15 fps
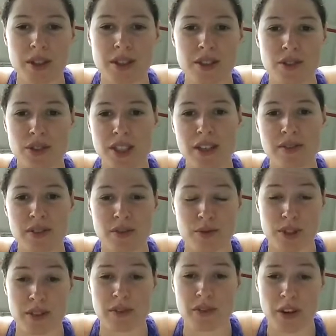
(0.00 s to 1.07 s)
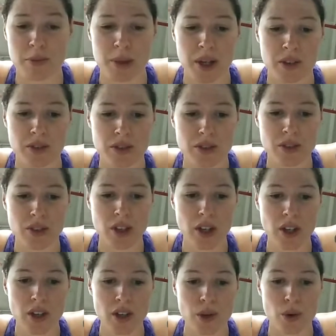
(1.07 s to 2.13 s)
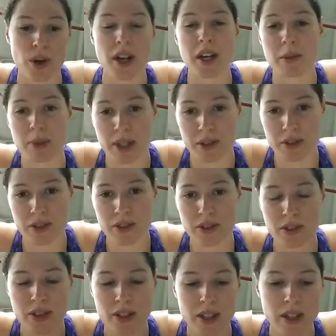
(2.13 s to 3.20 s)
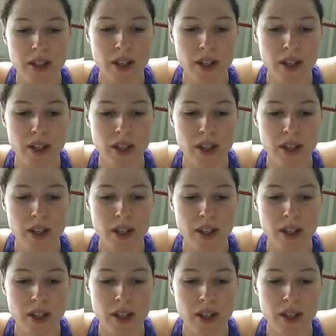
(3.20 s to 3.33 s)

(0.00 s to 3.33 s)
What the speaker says: It's either 70 or 75 pounds or 80 pounds.